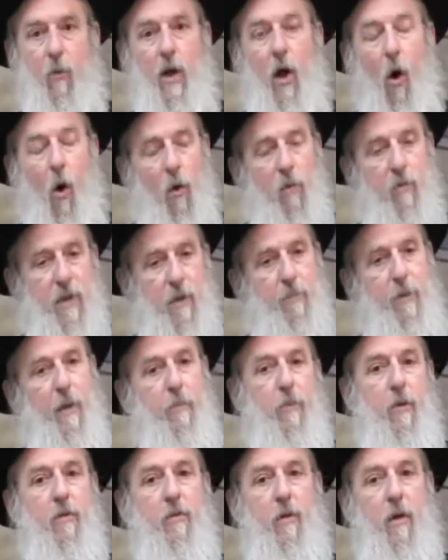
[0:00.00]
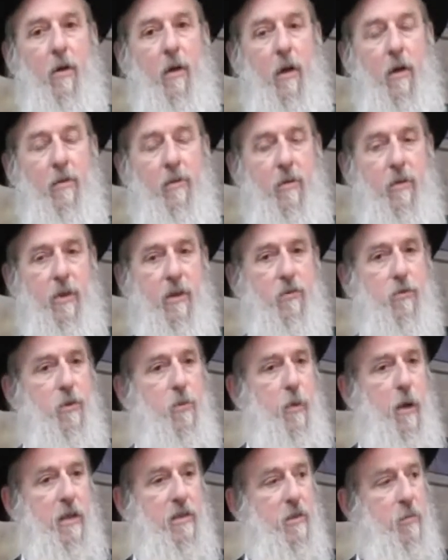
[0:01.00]
we hold people uh, to this
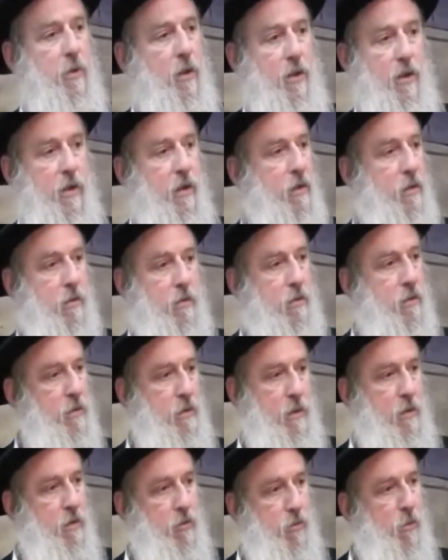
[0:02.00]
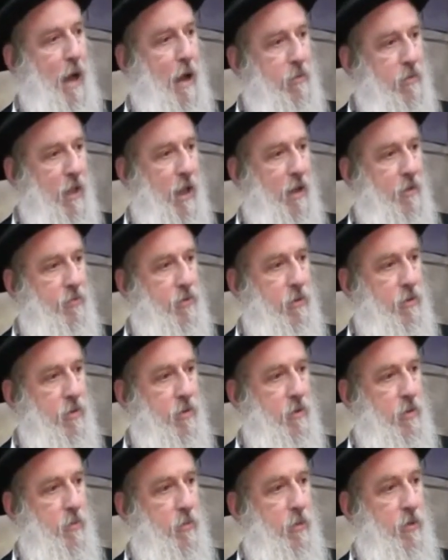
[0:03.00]
responsibility throughout life.
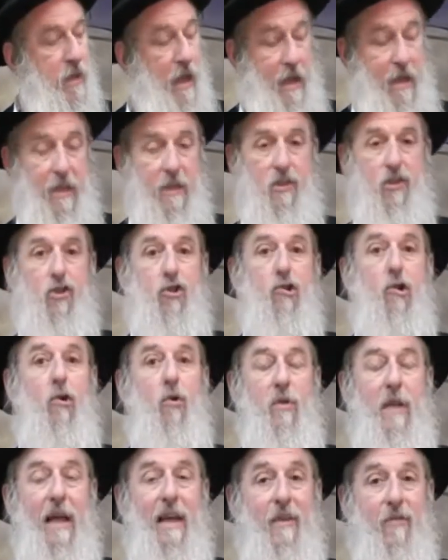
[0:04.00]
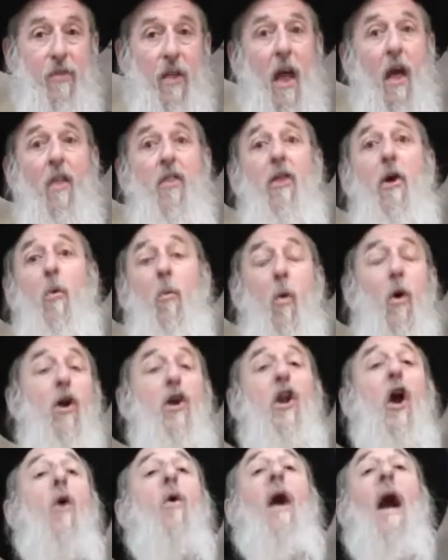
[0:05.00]
It's true that if there
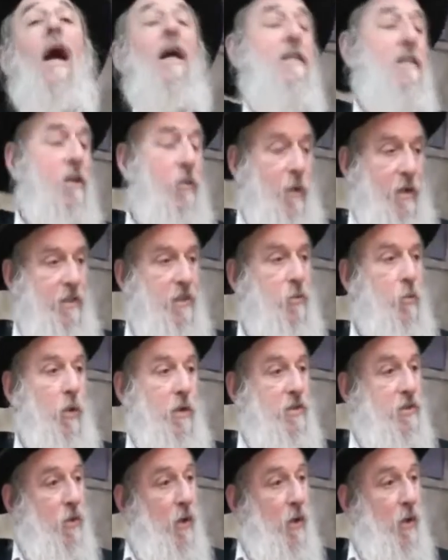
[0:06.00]
were no consequences